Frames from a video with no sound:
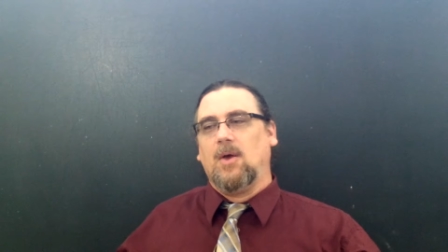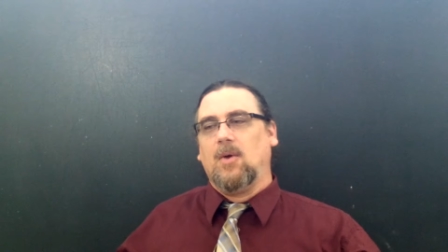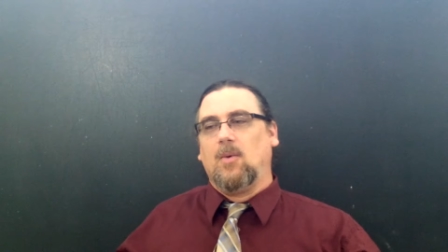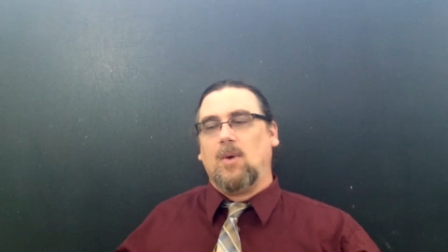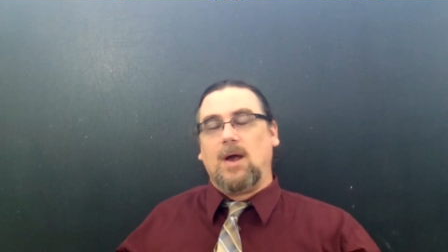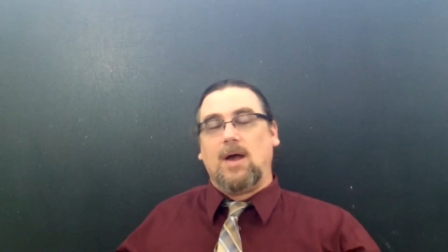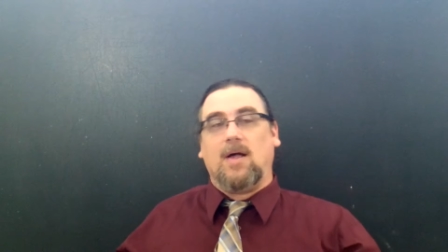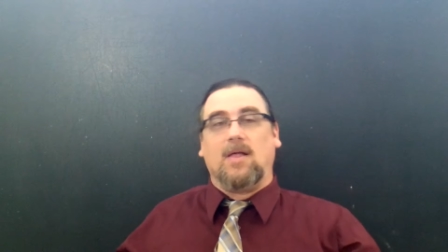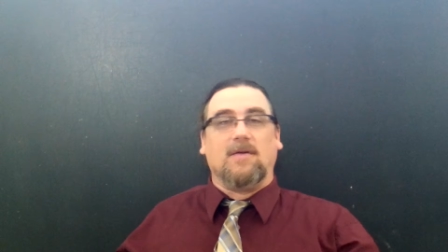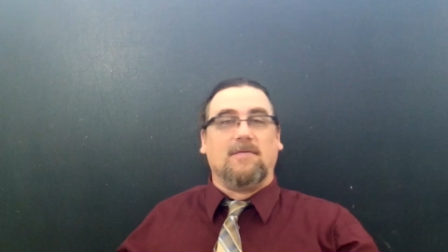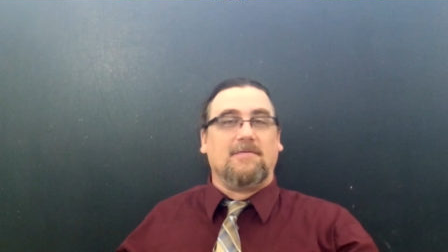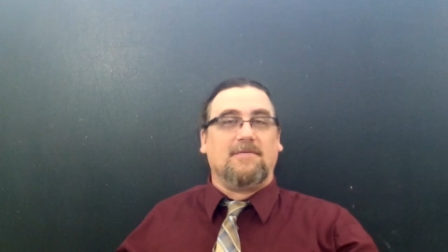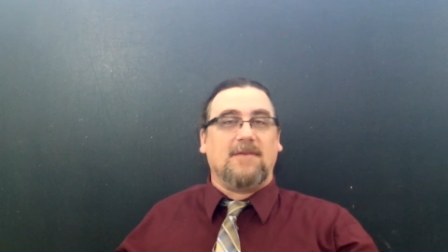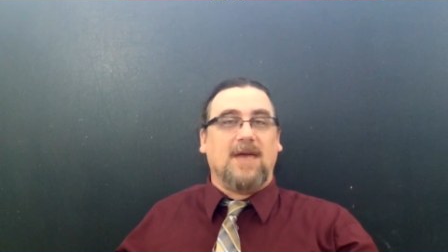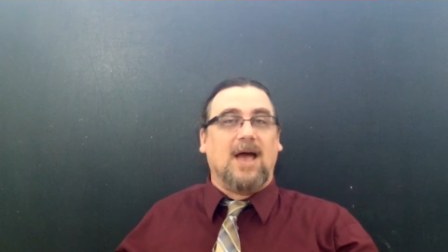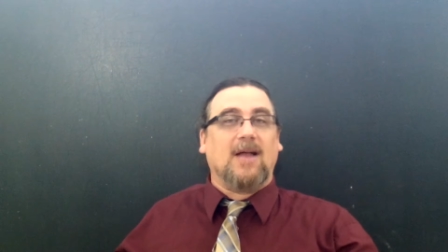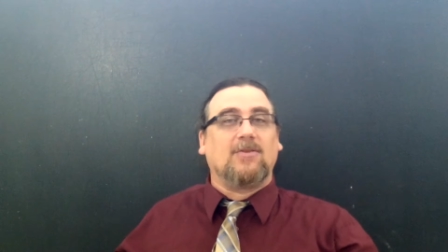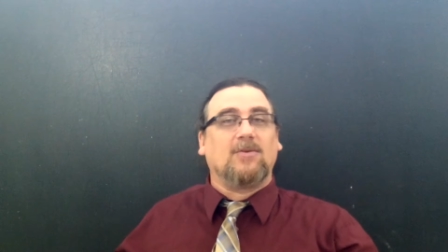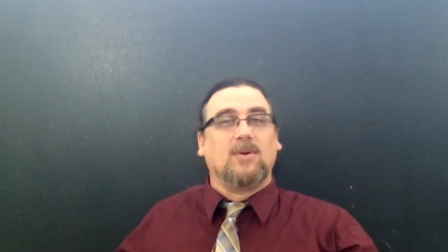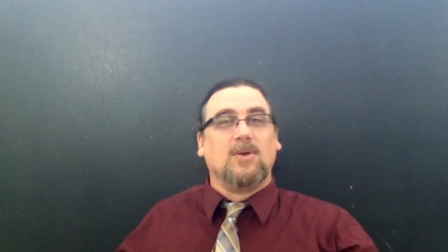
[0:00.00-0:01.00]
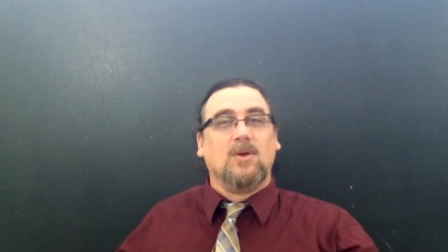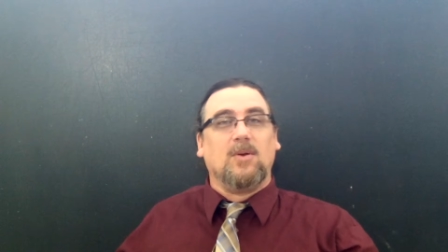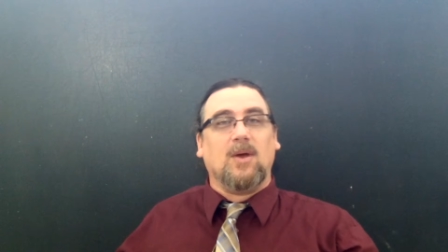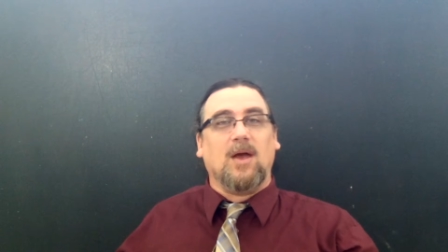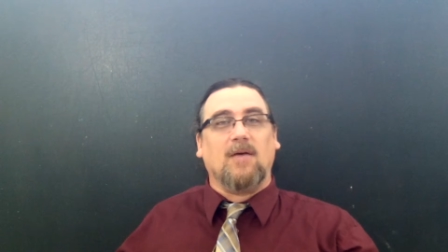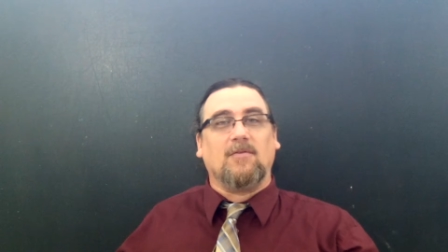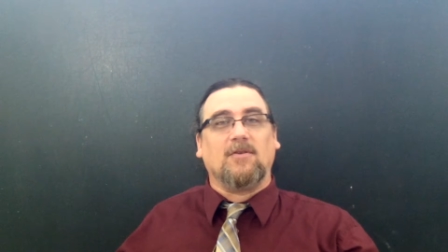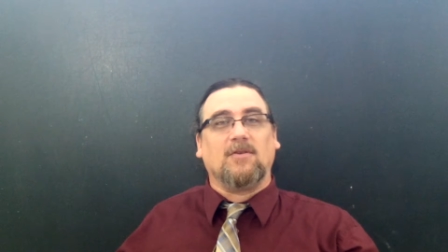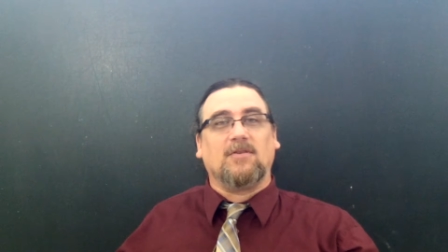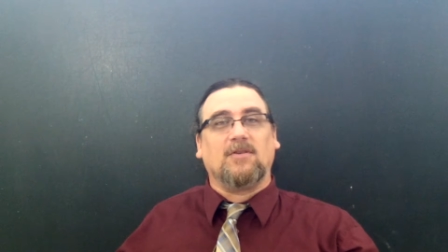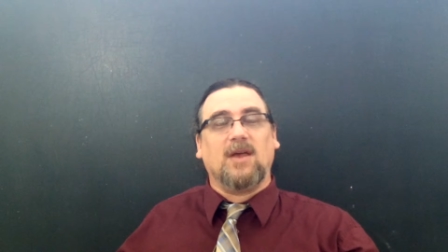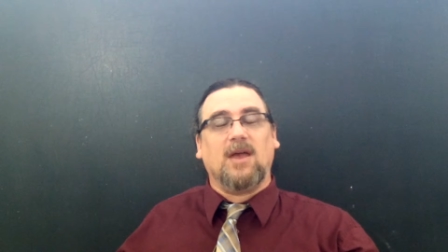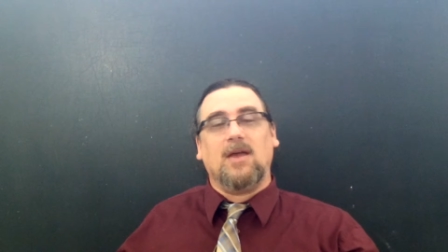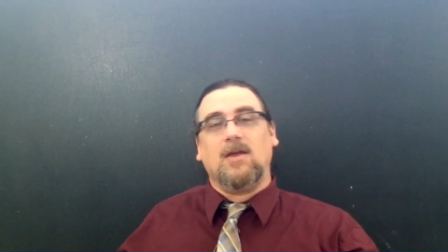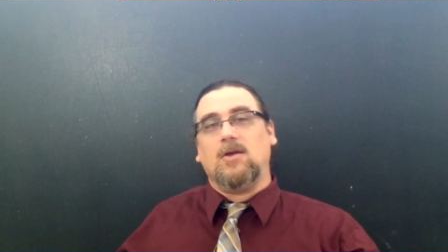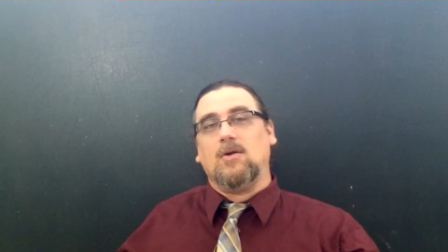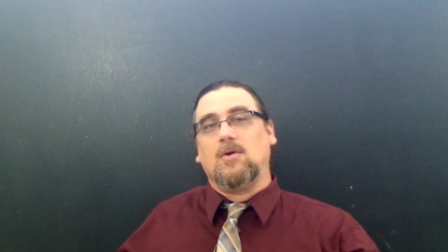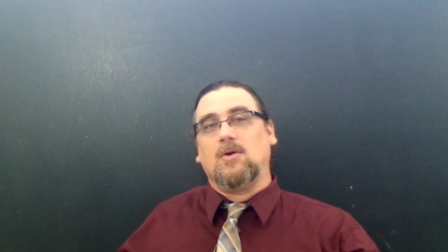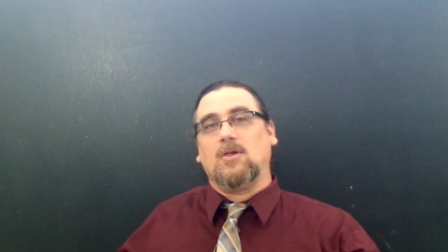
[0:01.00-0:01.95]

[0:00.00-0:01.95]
well, if that's what you have to say, you